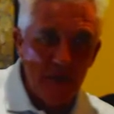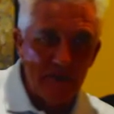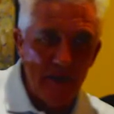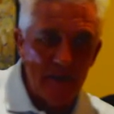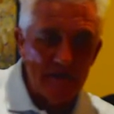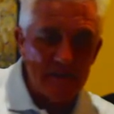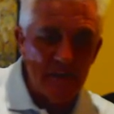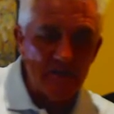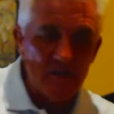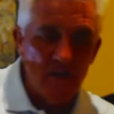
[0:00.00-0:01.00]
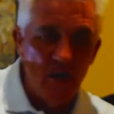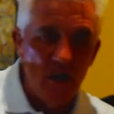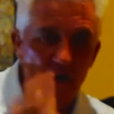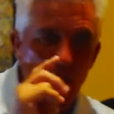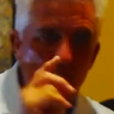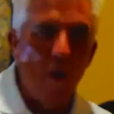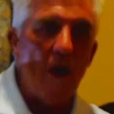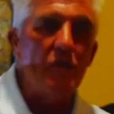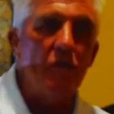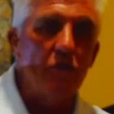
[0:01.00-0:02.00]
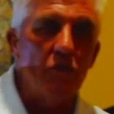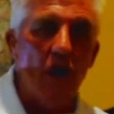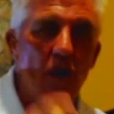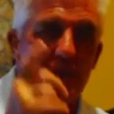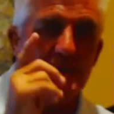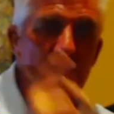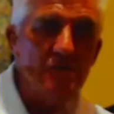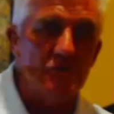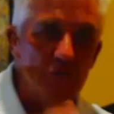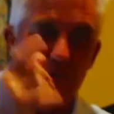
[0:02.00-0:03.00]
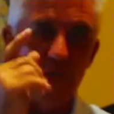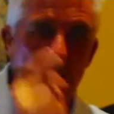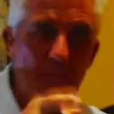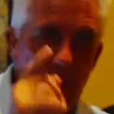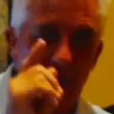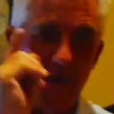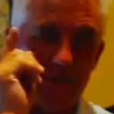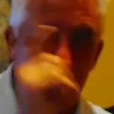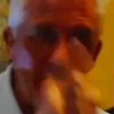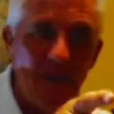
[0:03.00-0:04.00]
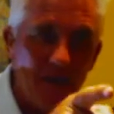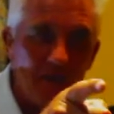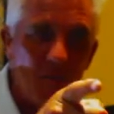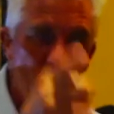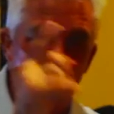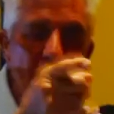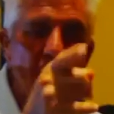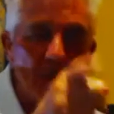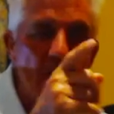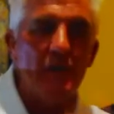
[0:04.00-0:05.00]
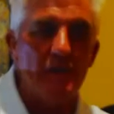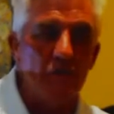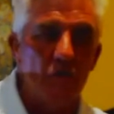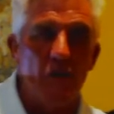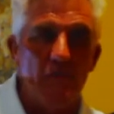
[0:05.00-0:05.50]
we get down to 6 o'clock. What are you going to do about it? What are you going to do